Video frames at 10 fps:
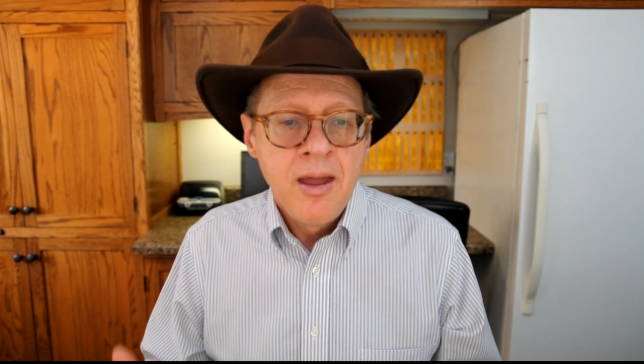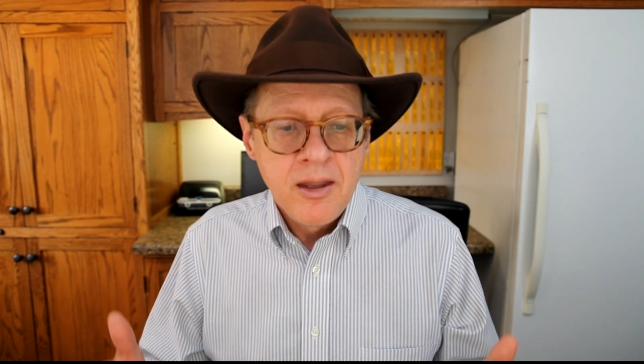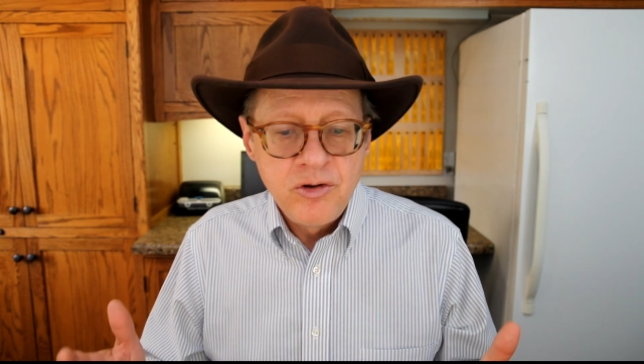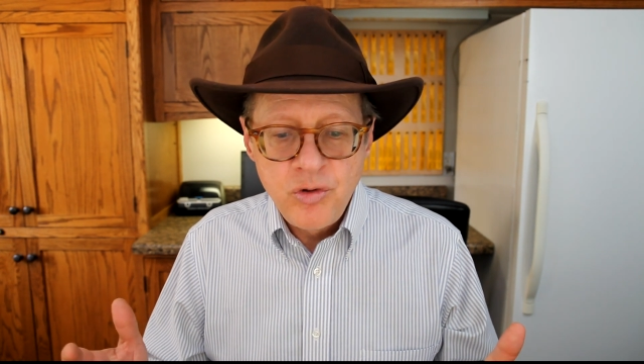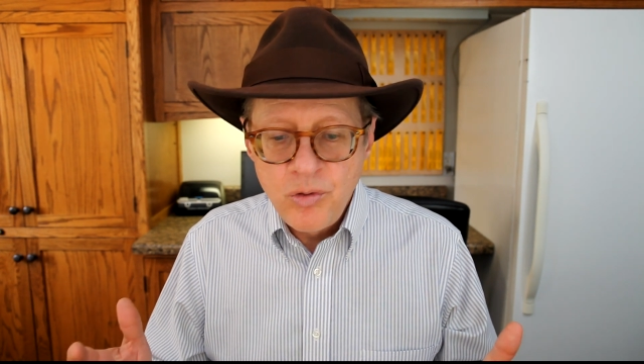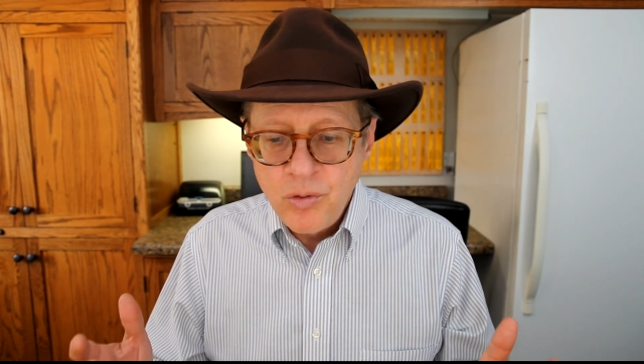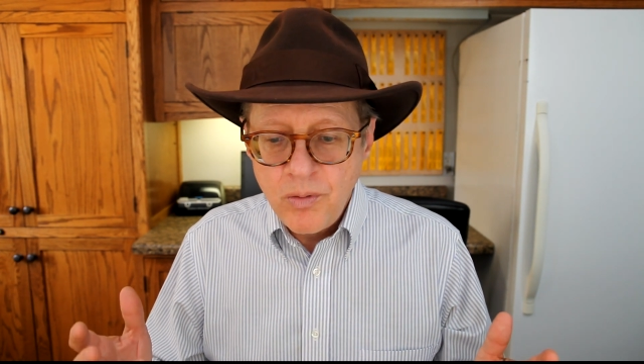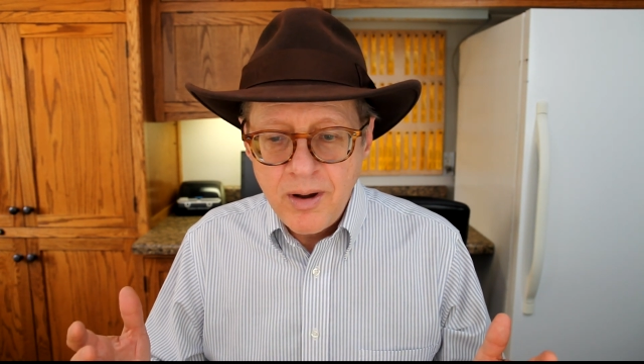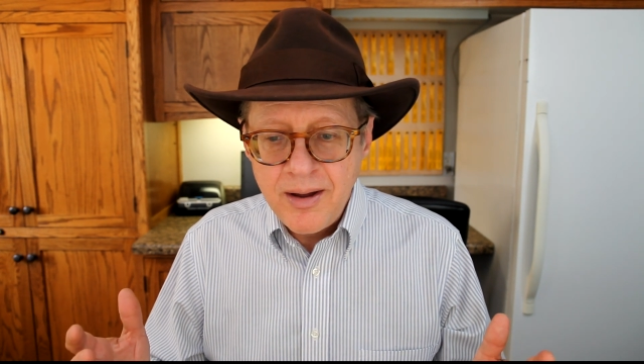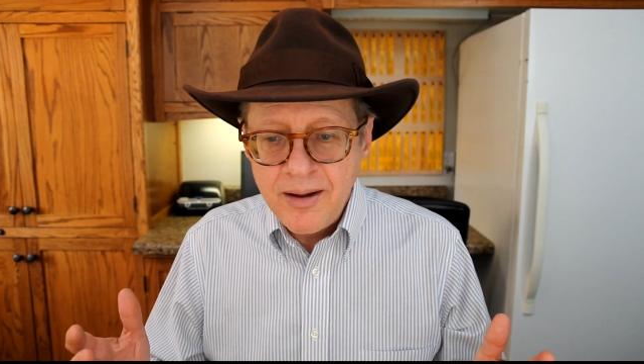
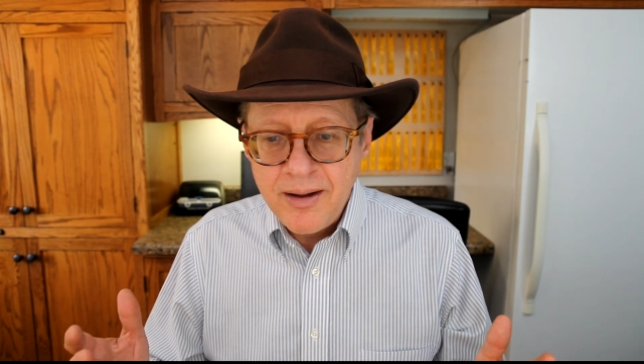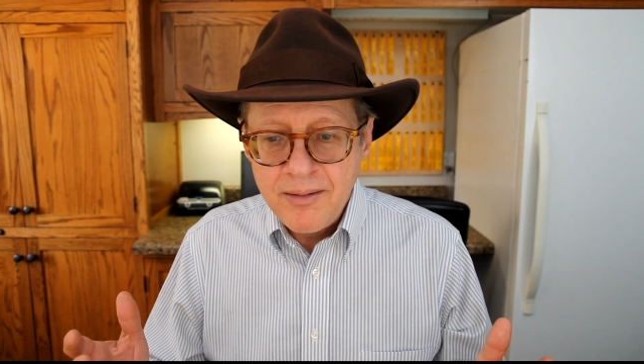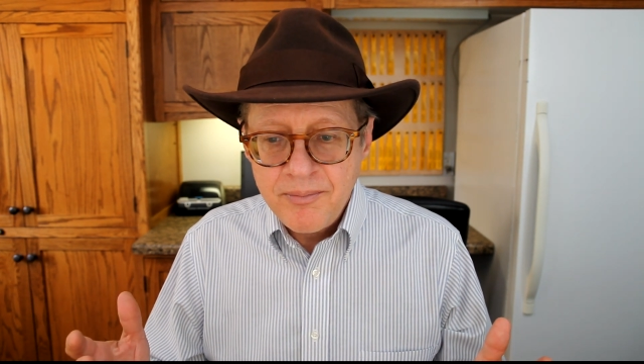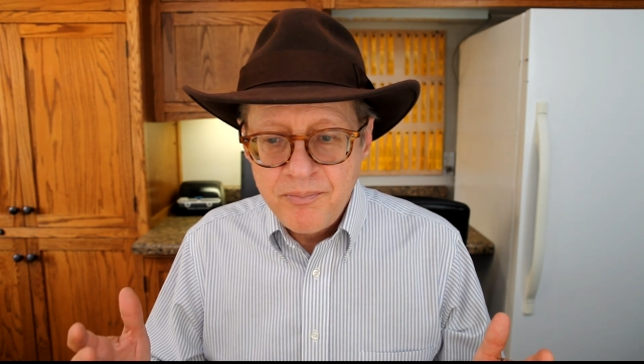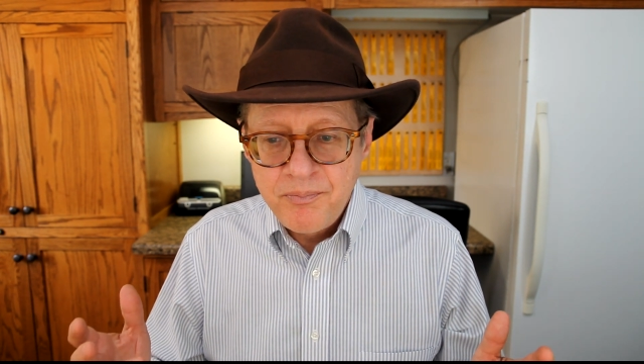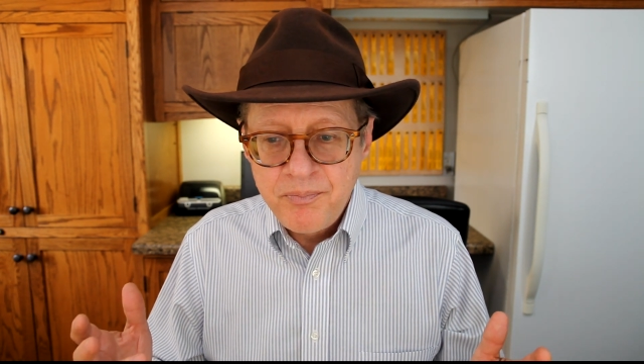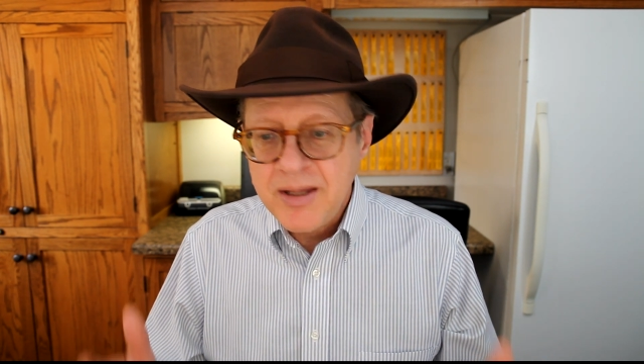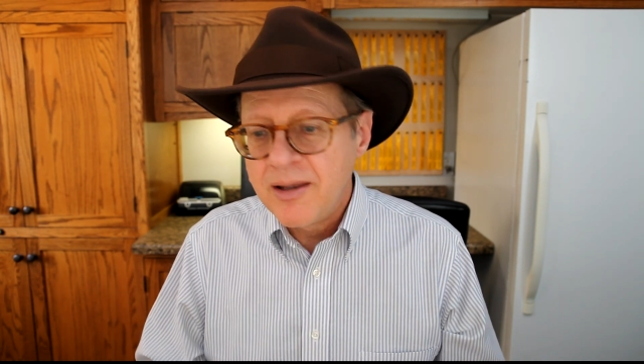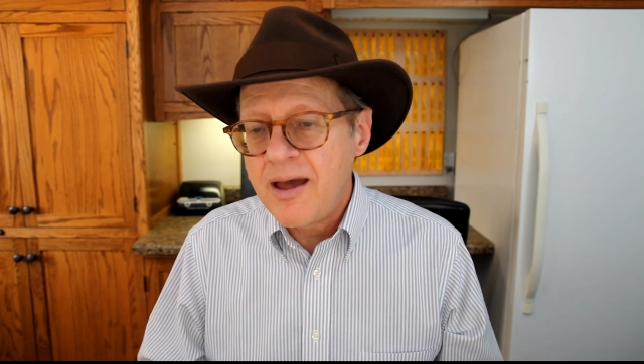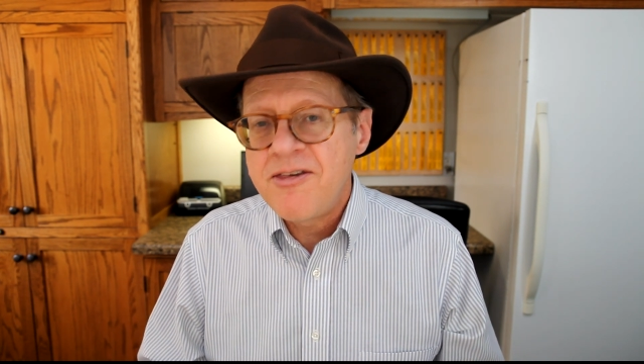to be a
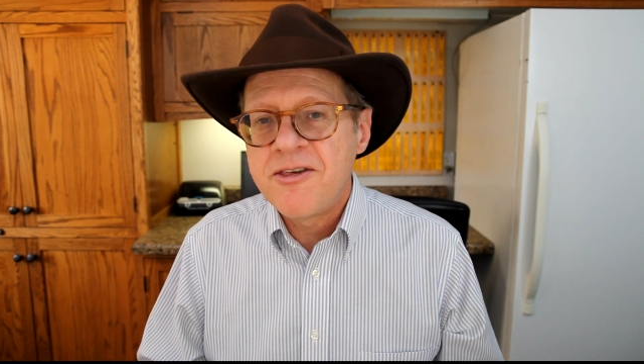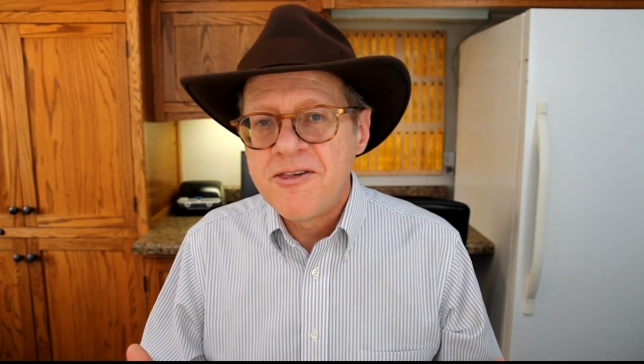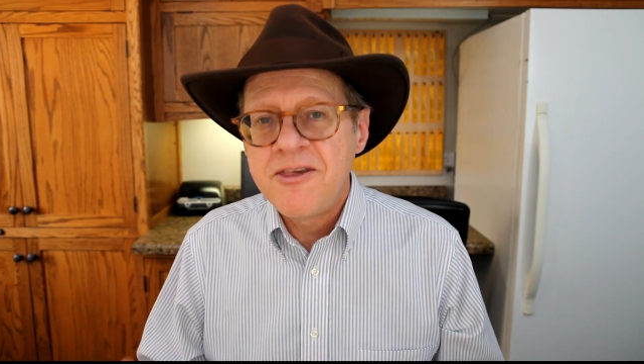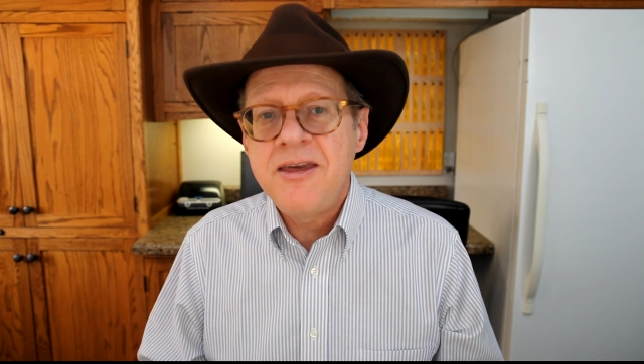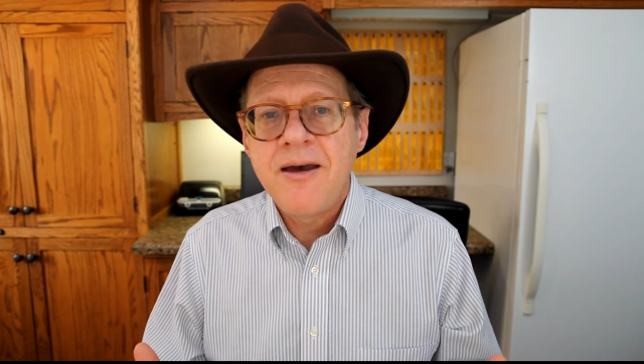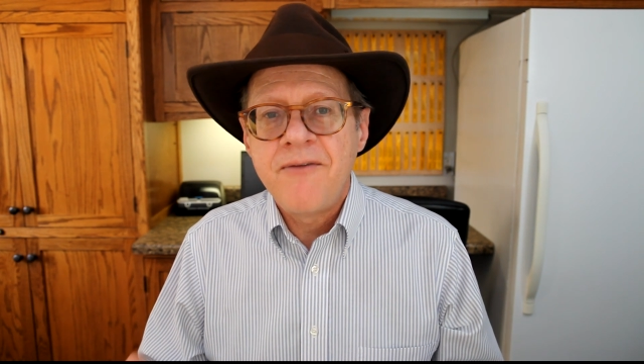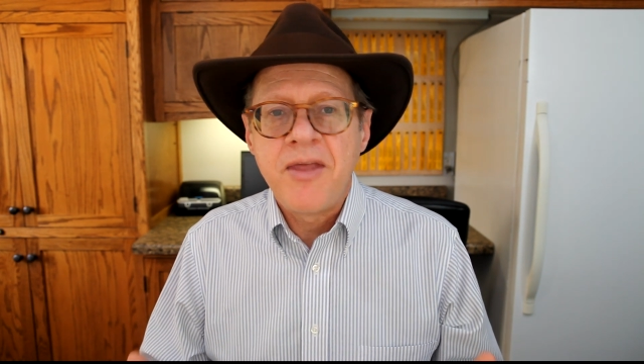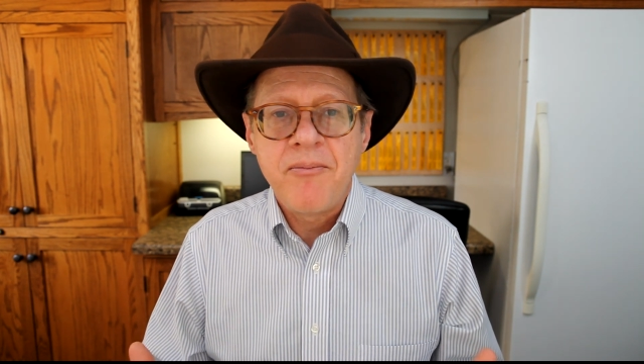licensee of them,